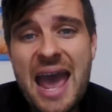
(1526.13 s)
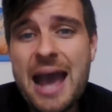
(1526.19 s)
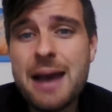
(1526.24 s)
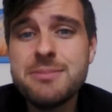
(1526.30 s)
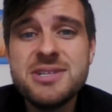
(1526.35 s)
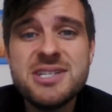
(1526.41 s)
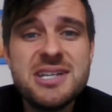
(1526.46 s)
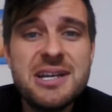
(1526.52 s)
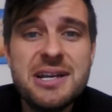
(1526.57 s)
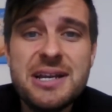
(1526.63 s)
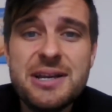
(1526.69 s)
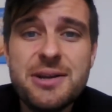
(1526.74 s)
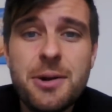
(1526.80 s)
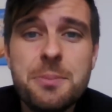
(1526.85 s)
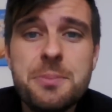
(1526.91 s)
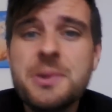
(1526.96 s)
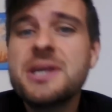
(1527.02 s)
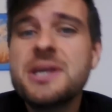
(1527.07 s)
Absolutely
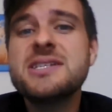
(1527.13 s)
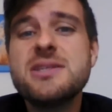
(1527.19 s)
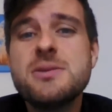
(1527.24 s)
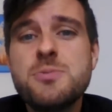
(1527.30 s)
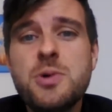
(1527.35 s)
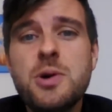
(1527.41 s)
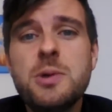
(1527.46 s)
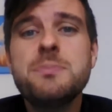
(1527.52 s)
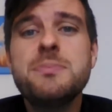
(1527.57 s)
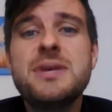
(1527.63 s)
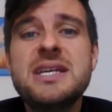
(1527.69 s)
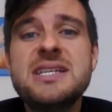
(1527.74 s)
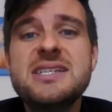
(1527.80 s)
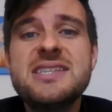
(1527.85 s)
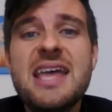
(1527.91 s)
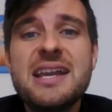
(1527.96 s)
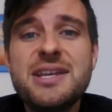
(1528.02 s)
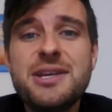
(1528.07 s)
not, because the problem
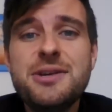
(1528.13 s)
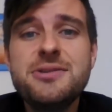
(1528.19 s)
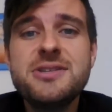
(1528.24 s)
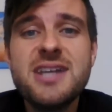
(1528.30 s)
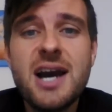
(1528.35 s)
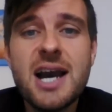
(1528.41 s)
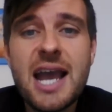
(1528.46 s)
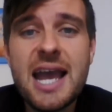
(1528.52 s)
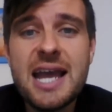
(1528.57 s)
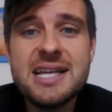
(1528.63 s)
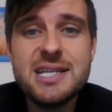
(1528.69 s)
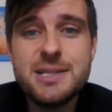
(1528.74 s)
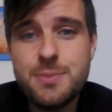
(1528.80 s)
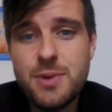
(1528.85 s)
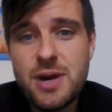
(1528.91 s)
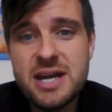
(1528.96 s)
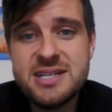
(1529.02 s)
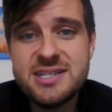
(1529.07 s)
is then you start getting
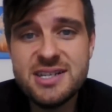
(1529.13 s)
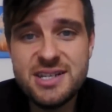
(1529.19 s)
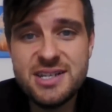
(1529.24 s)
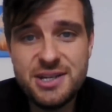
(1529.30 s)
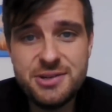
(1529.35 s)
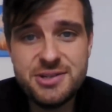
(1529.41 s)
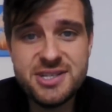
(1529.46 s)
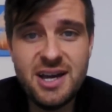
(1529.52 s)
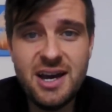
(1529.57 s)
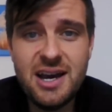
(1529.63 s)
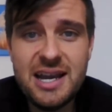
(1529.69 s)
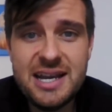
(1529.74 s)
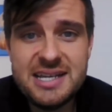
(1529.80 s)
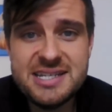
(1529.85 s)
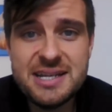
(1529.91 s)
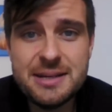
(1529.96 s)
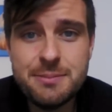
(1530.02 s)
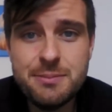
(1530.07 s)
depressed and you start
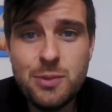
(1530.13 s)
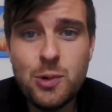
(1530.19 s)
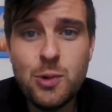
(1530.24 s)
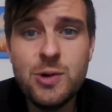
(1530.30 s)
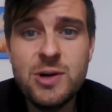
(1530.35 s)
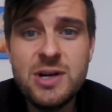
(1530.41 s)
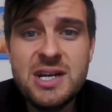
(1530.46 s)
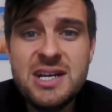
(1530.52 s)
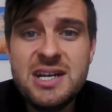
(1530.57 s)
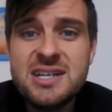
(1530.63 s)
eating more.